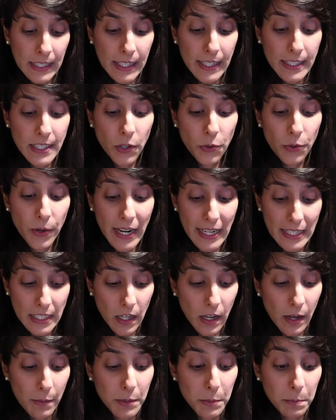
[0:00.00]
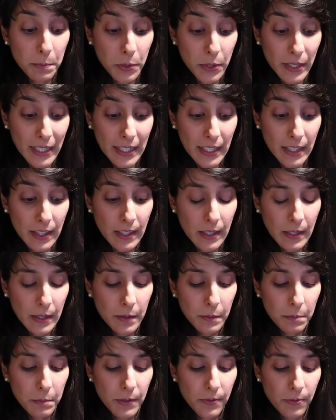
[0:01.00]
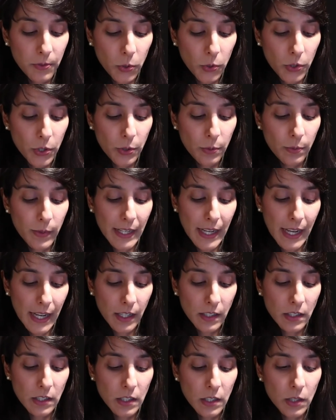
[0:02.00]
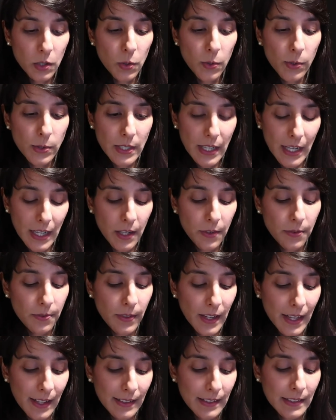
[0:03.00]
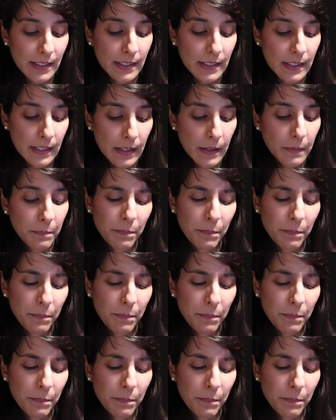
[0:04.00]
It's a great time to breathe before you react or take offense.